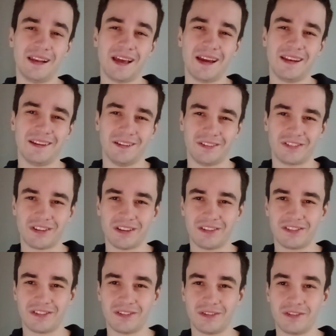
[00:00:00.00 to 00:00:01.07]
LiDAR
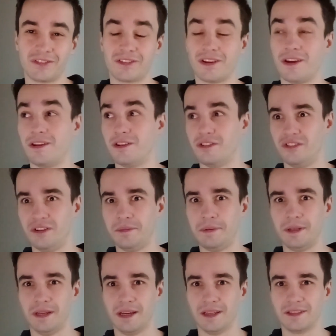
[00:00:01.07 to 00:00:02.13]
sensors and a
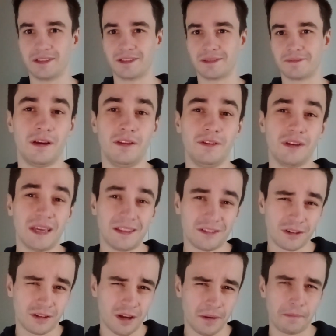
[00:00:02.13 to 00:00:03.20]
GPS, and you get
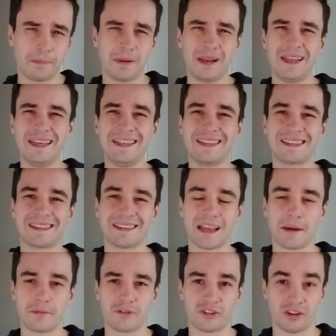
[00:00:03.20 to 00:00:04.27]
a complete
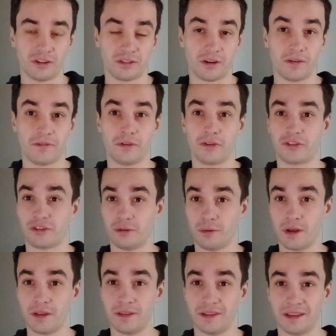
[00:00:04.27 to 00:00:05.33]
snapshot of your
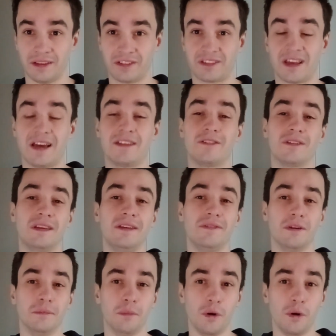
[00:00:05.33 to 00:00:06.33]
surroundings at a given